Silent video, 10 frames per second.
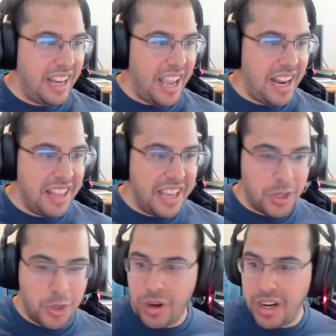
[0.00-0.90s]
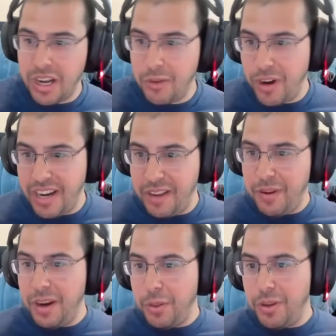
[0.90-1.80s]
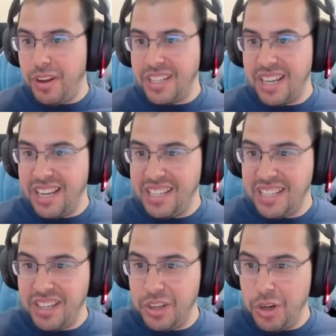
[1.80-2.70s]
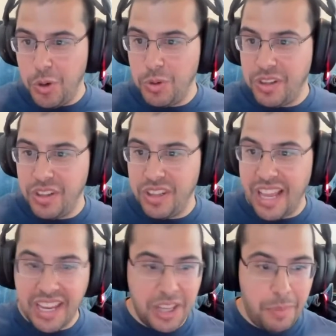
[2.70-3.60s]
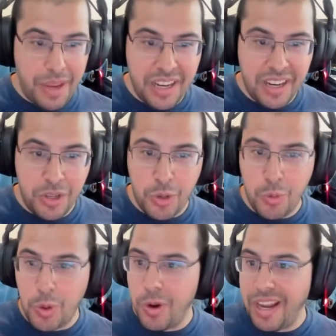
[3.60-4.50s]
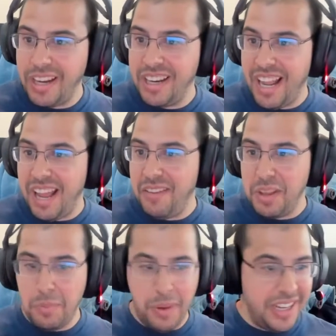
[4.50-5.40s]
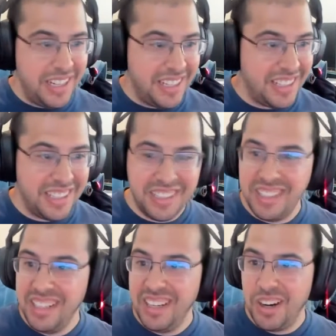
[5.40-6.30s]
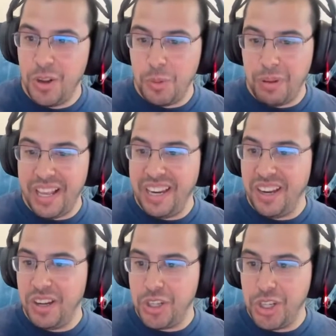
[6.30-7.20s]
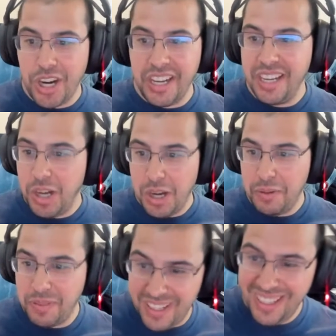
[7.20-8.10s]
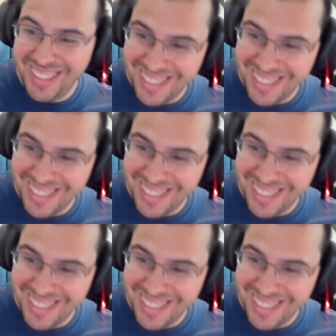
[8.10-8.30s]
Anything else you want to cover? Any final thoughts, guys? Liking the beta? Do you regret having the beta? Are you planning on shutting it off?